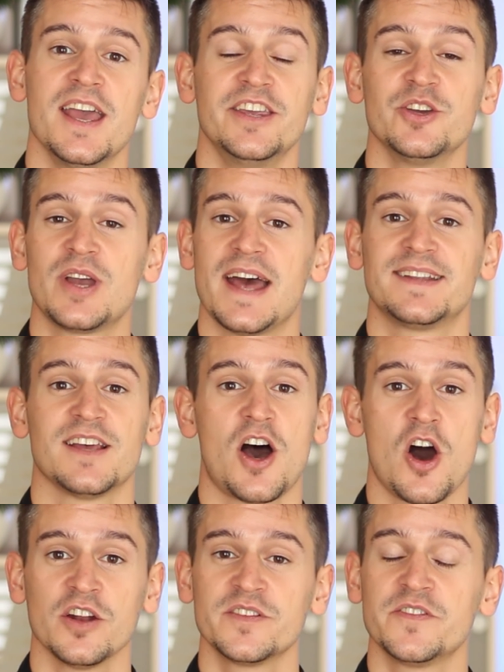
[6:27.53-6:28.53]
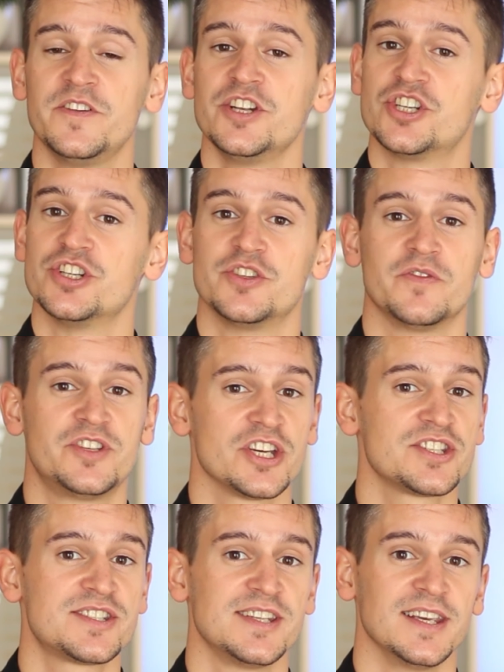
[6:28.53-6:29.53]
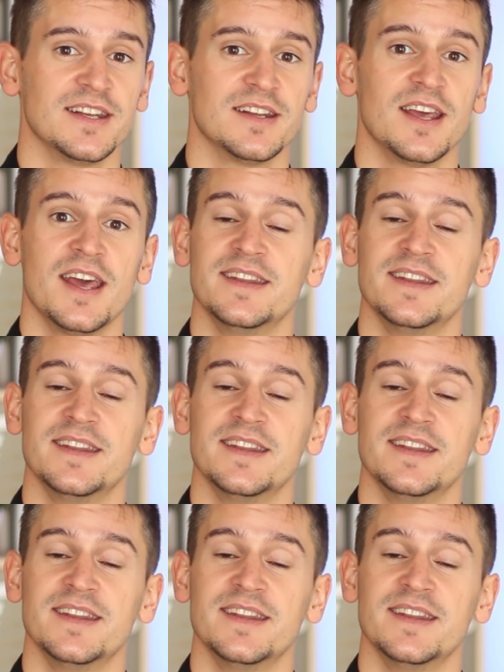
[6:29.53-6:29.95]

You get all of the features you've just seen,